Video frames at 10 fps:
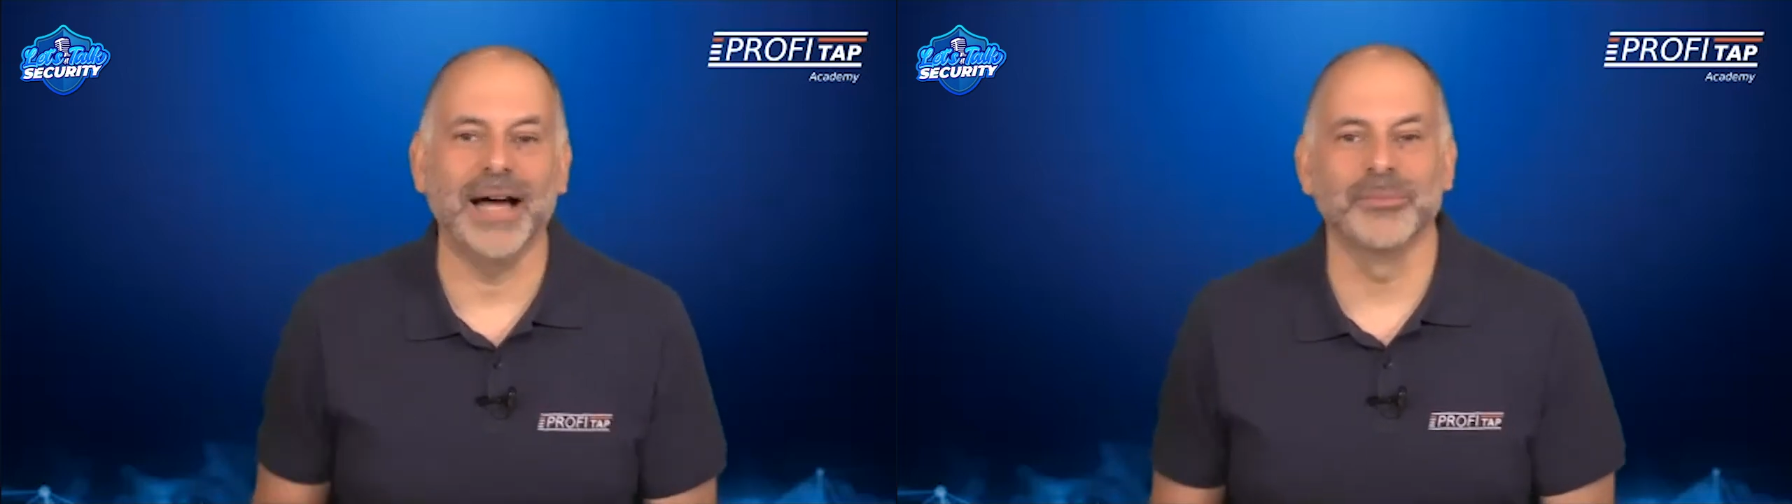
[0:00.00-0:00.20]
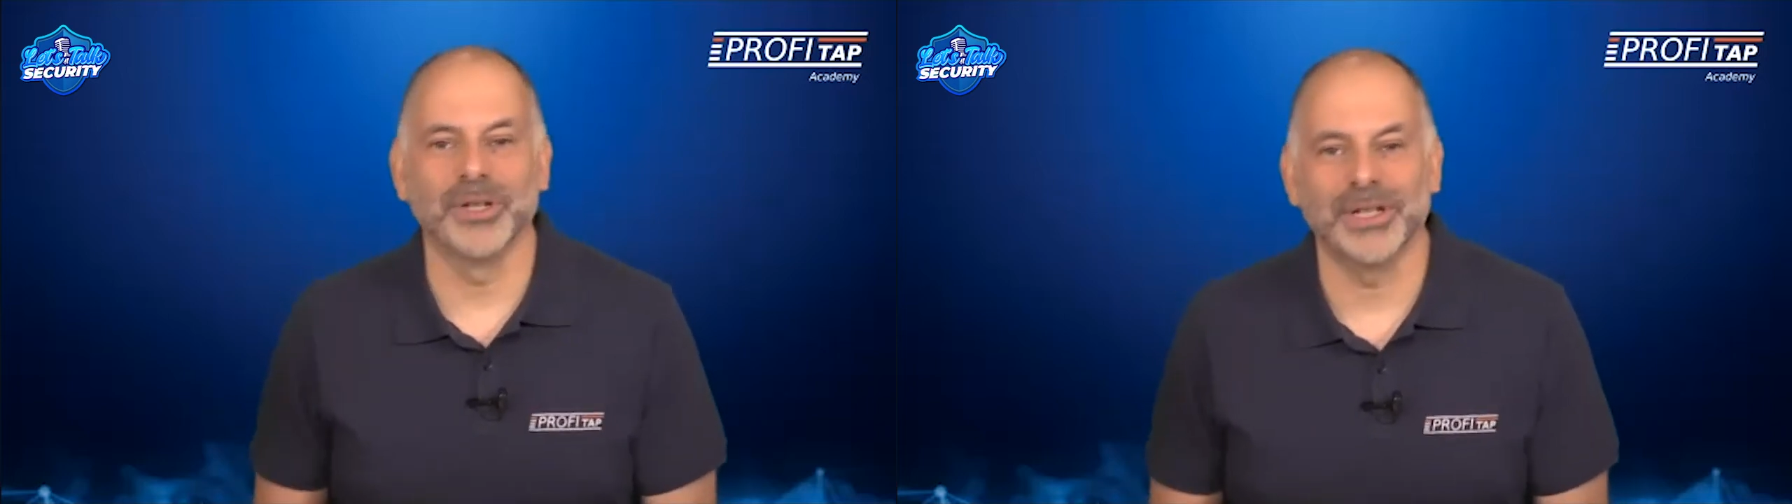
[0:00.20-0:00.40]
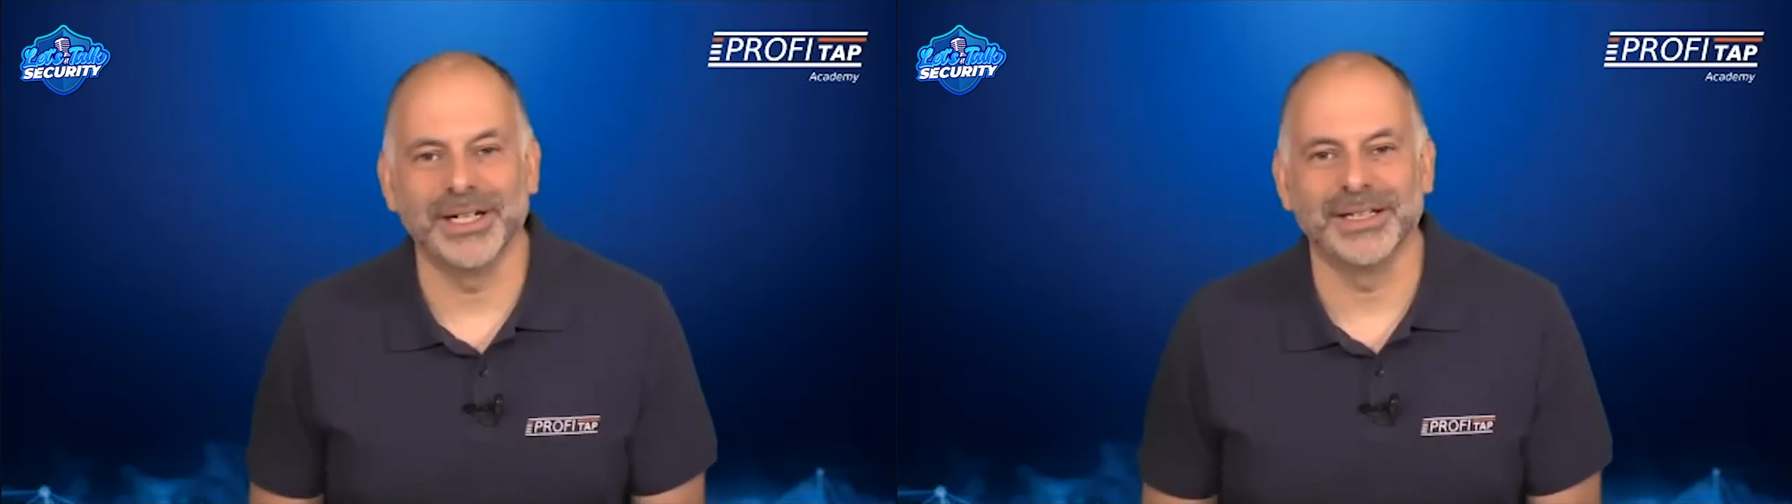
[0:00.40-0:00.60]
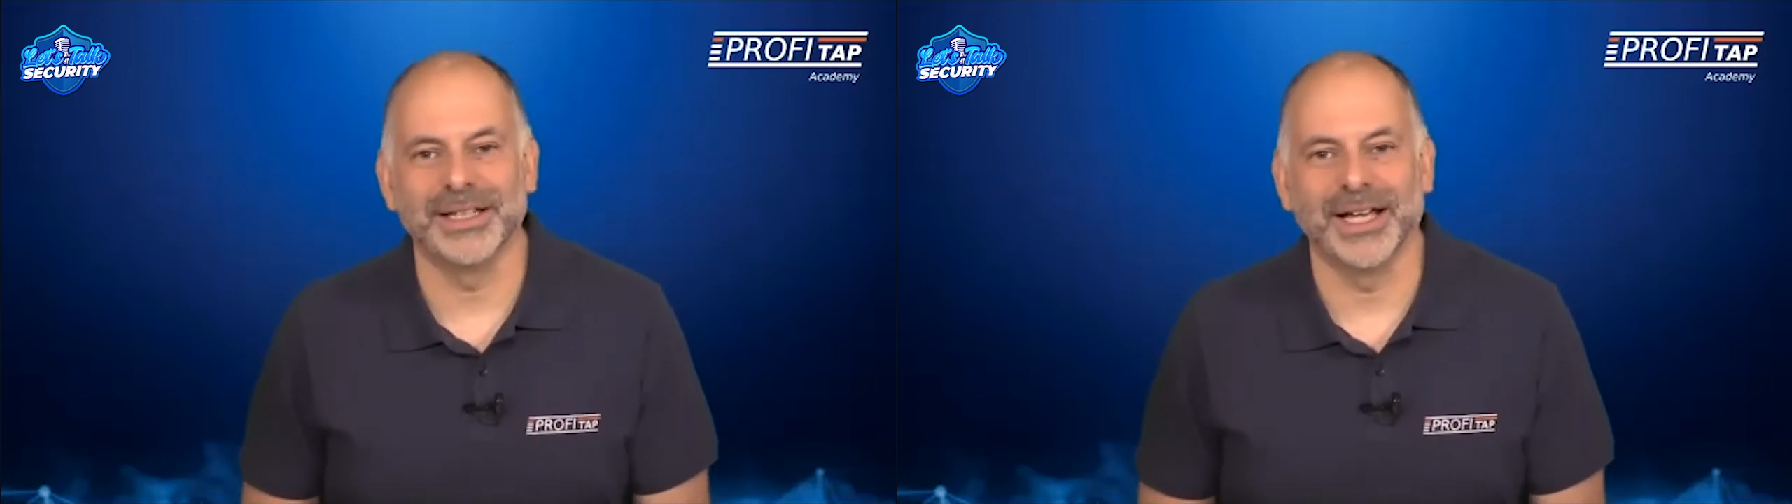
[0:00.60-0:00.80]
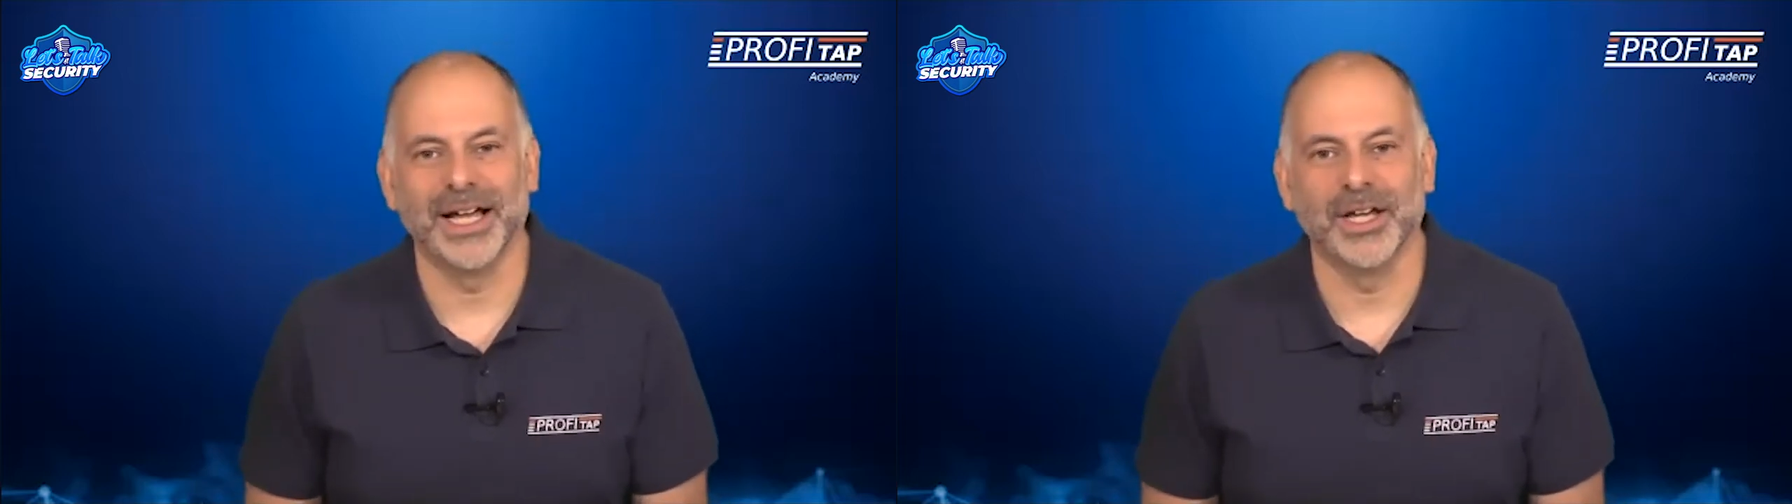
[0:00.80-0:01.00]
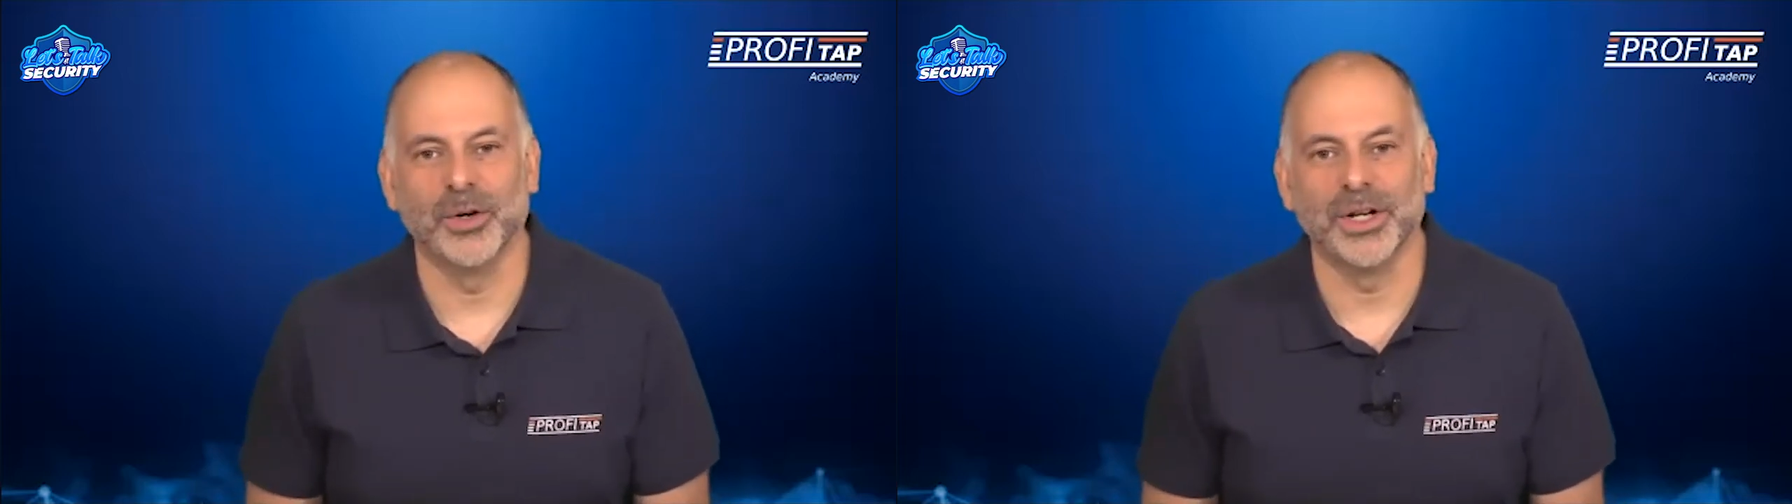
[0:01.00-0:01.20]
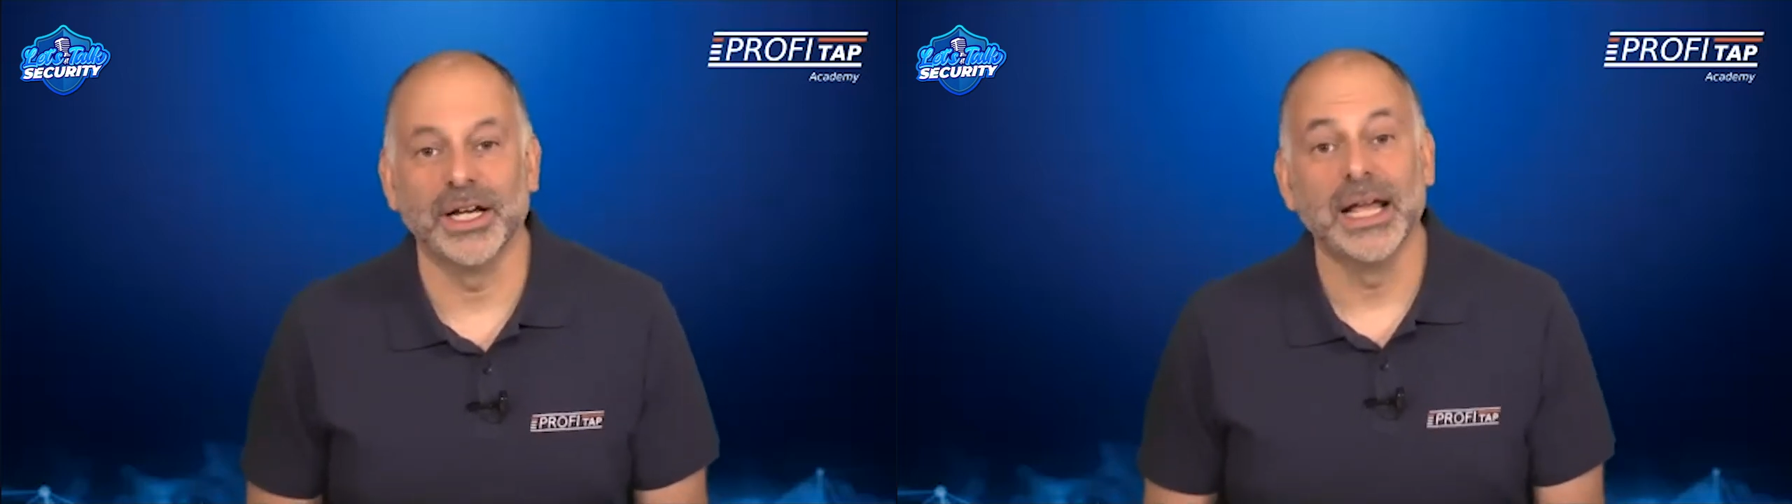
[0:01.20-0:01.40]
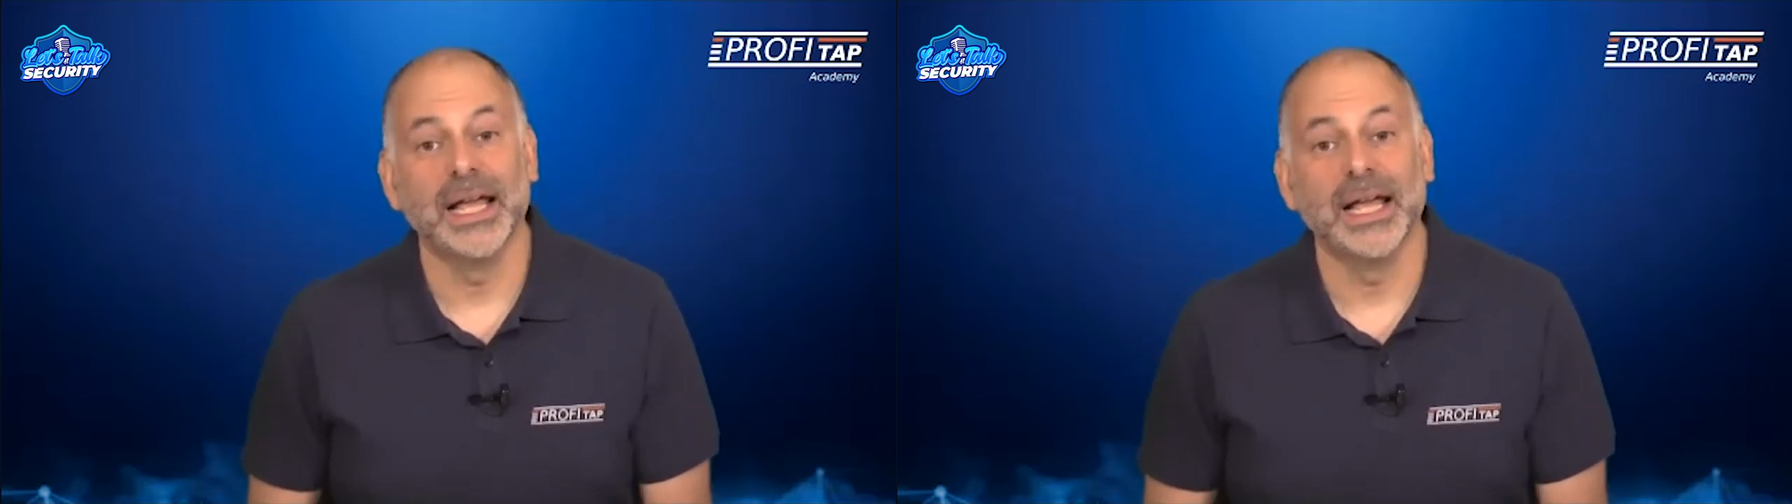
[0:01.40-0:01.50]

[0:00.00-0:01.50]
I'm looking at the Iota,